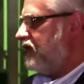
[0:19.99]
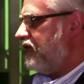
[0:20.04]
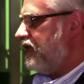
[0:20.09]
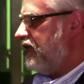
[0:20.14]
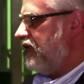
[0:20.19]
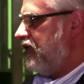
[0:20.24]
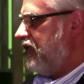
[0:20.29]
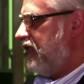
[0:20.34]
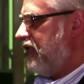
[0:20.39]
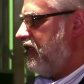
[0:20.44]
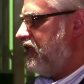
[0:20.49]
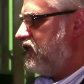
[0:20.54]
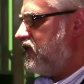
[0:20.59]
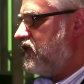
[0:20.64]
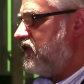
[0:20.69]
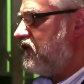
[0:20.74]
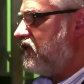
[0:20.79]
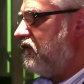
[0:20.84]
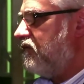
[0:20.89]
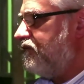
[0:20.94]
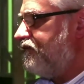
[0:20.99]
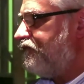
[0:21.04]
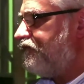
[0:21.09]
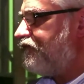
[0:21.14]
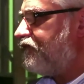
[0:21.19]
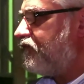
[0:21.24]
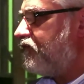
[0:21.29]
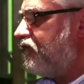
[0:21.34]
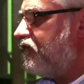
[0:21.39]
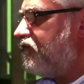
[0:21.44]
Hudson River Town's
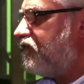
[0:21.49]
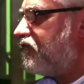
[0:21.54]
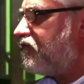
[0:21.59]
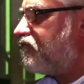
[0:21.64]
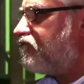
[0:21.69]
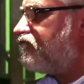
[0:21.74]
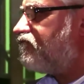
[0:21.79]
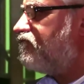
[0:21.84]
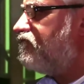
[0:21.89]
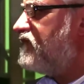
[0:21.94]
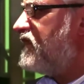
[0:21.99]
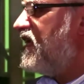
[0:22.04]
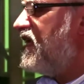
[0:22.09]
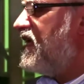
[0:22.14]
executive director Jerry